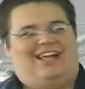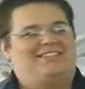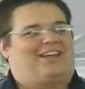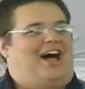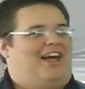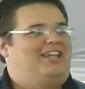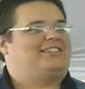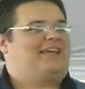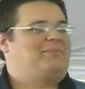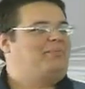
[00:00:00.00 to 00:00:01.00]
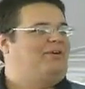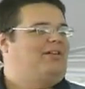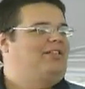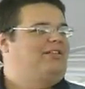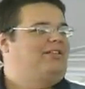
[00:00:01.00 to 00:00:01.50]
that's
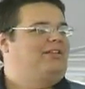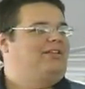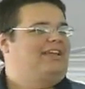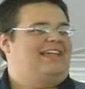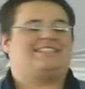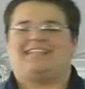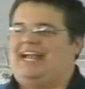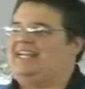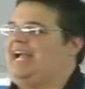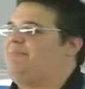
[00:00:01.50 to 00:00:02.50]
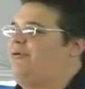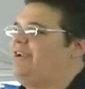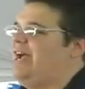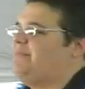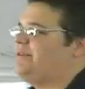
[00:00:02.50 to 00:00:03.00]
unacceptable. And that's
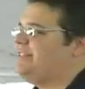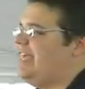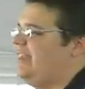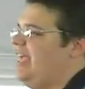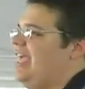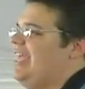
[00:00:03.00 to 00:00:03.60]
99.9%.